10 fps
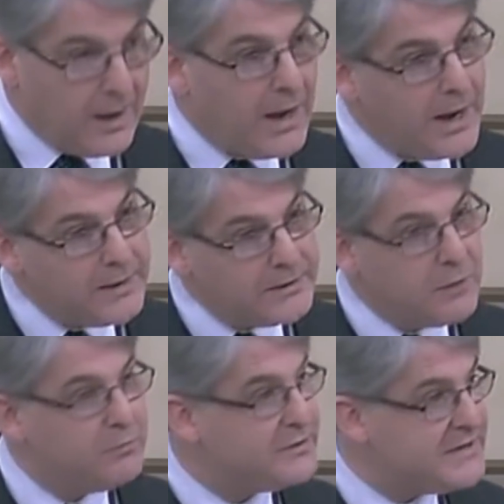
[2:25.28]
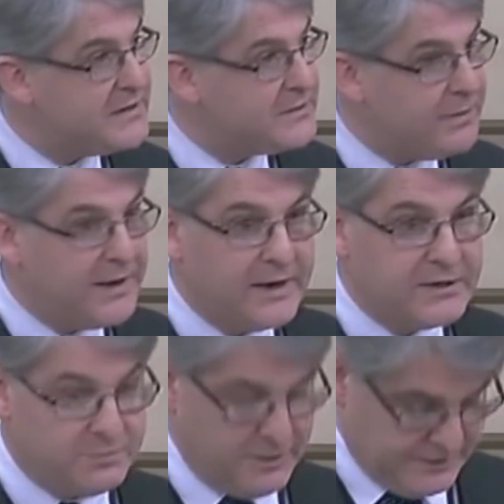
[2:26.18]
I don't pretend to be an
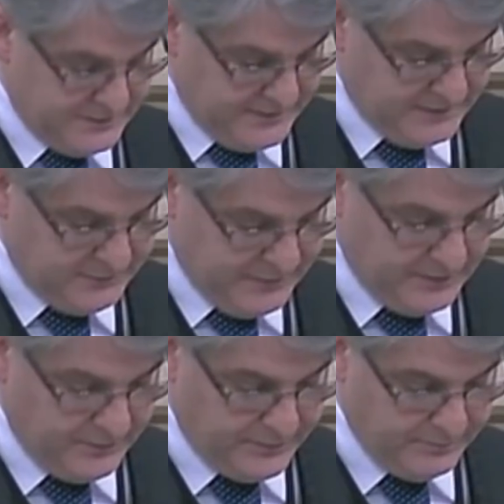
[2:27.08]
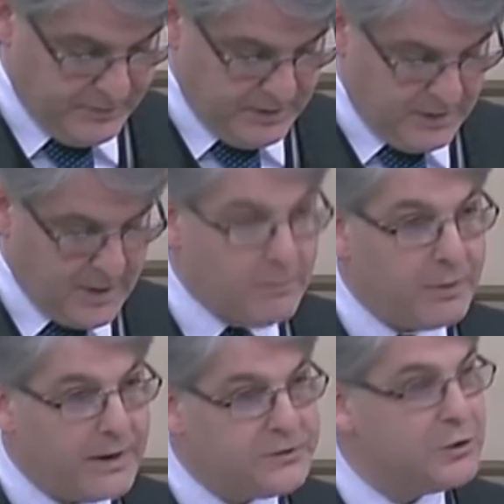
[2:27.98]
expert in this field,
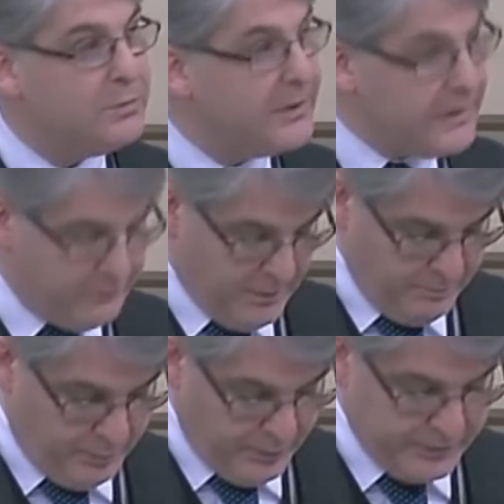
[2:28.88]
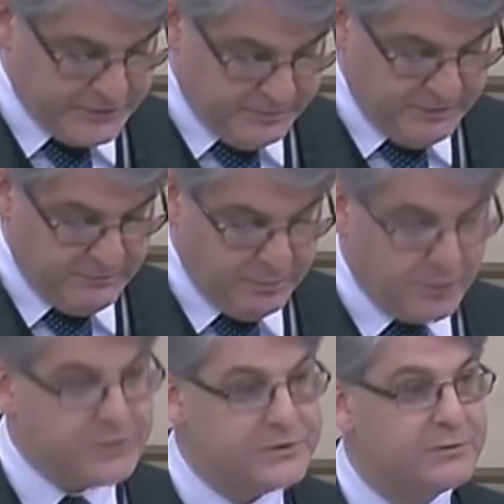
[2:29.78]
but I do believe that boys have been
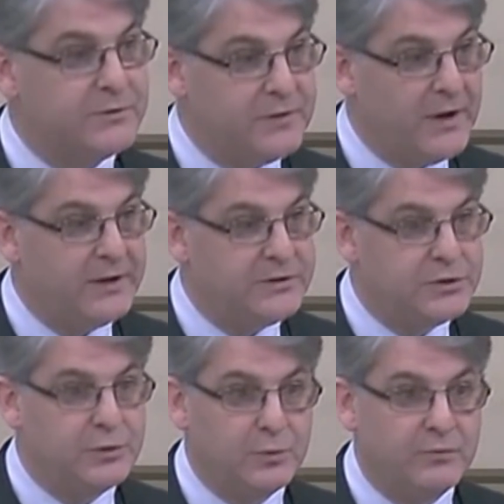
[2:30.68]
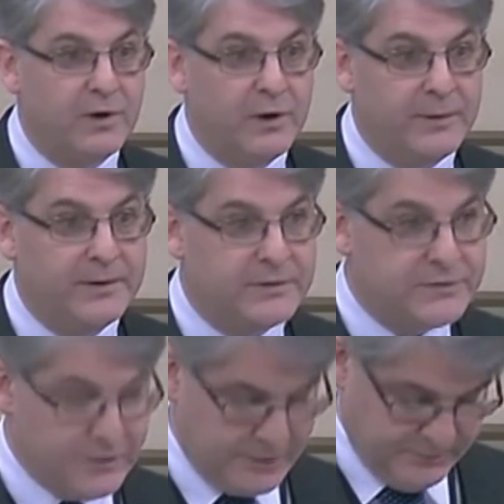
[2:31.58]
reported to have died too following a
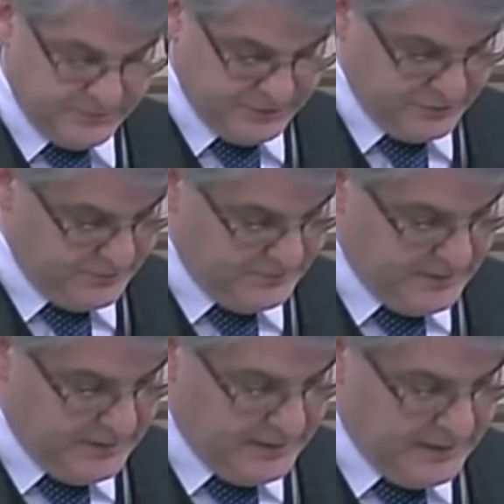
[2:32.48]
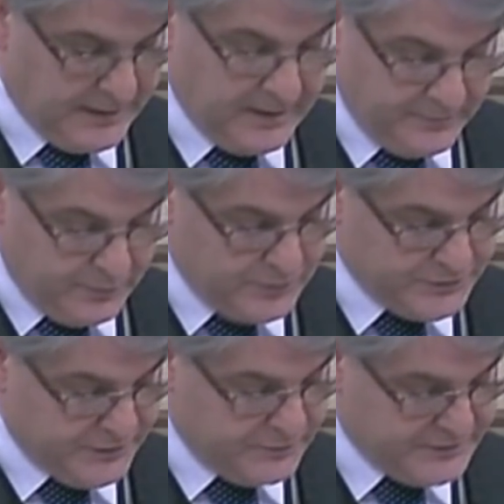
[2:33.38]
circumcision, and I have
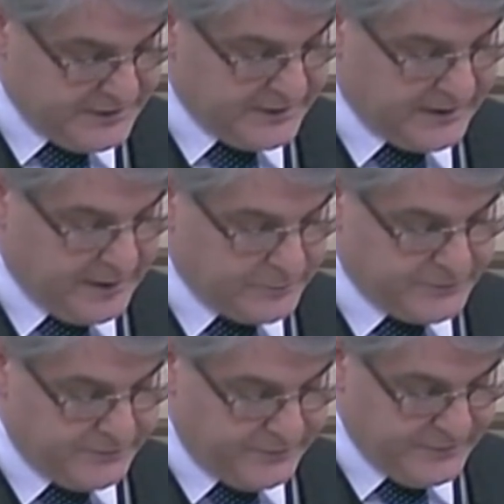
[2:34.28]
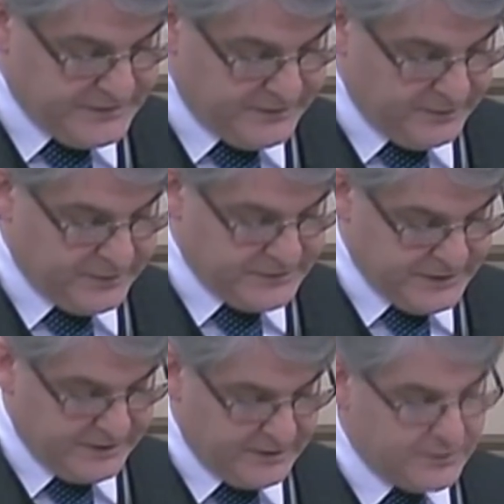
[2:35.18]
also seen accounts of the physical and
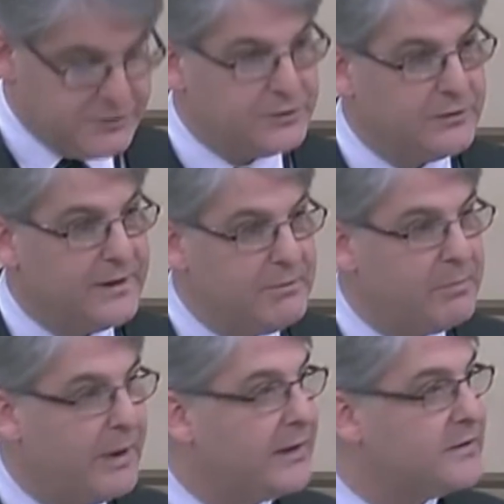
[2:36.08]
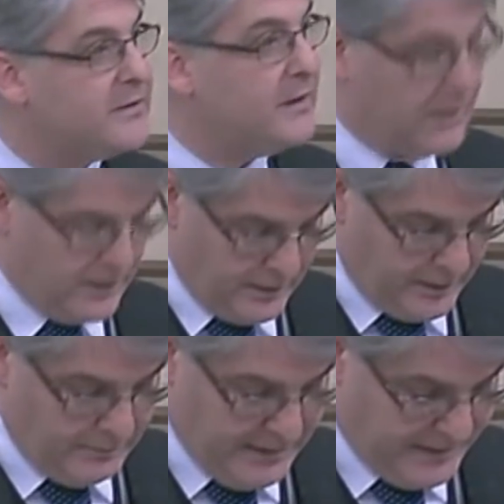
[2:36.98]
psychological impact
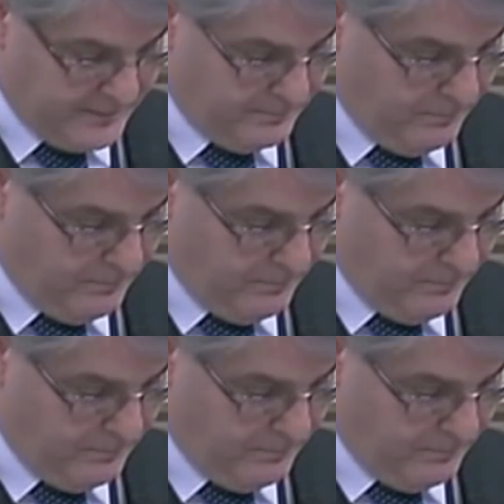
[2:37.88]
on men.